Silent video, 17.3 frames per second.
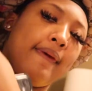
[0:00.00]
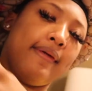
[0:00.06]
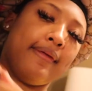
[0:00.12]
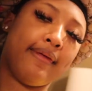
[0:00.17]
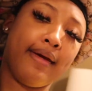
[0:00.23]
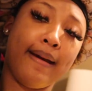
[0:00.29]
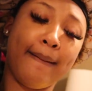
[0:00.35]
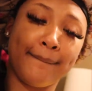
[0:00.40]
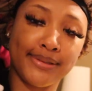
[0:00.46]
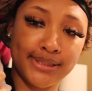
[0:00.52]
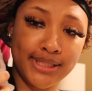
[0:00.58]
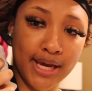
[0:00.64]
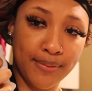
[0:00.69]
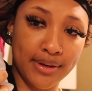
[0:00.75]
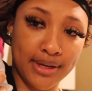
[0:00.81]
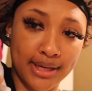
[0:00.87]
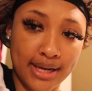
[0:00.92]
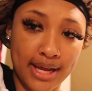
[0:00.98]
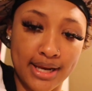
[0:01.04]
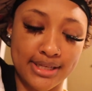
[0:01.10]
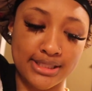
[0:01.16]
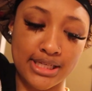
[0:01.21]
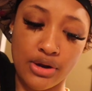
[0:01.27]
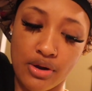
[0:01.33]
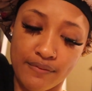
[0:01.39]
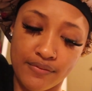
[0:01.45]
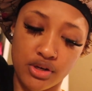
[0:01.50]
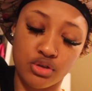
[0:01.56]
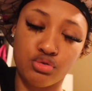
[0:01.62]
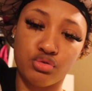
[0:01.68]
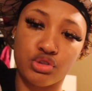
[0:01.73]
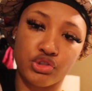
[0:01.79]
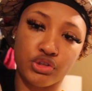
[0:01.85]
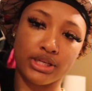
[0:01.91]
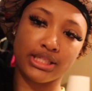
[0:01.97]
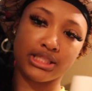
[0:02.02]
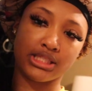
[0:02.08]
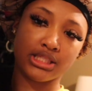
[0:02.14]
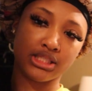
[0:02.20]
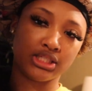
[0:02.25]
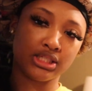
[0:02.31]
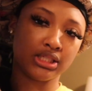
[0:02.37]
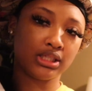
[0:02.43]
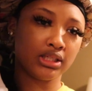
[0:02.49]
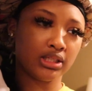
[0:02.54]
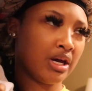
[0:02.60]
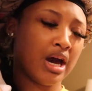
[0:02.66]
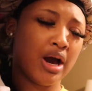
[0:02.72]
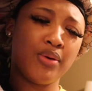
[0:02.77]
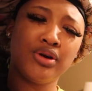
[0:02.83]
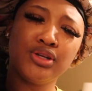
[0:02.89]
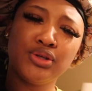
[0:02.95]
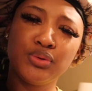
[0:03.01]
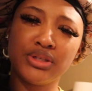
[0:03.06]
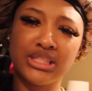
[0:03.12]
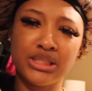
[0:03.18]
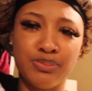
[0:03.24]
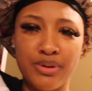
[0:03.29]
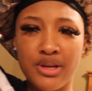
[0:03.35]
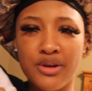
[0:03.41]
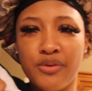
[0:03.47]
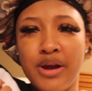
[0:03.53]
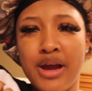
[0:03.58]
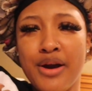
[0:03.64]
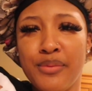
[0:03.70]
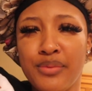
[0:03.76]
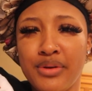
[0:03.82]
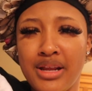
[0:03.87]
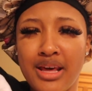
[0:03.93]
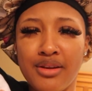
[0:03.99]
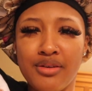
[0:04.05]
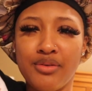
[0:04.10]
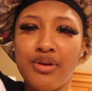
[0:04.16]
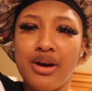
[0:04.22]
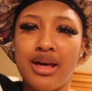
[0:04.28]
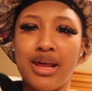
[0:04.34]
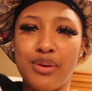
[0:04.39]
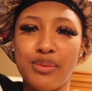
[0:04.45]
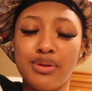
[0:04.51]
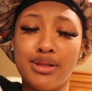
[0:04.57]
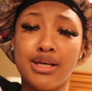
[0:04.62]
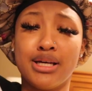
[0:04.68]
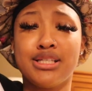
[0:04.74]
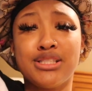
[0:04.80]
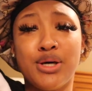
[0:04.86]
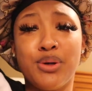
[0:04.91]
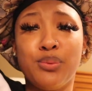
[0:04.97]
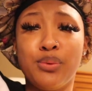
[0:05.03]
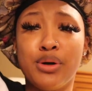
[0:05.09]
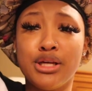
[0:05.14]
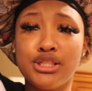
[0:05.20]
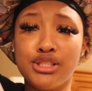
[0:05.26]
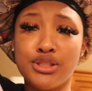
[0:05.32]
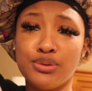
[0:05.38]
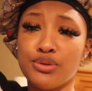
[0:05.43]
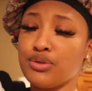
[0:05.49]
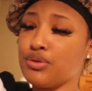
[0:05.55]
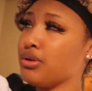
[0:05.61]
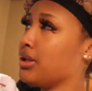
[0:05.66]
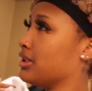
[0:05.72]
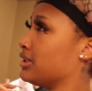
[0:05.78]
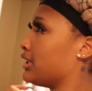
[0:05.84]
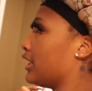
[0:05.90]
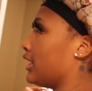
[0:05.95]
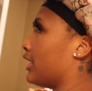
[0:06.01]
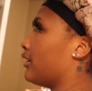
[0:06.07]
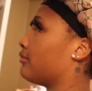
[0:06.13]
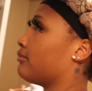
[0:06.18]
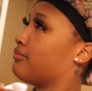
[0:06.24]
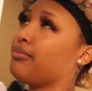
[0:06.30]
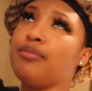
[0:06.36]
And yeah, I'm gonna see how I'm gonna get out of the shower. I'm gonna do a transition. I wanna do a spin around one. I don't know how that would look. So one, two, three, let's get it.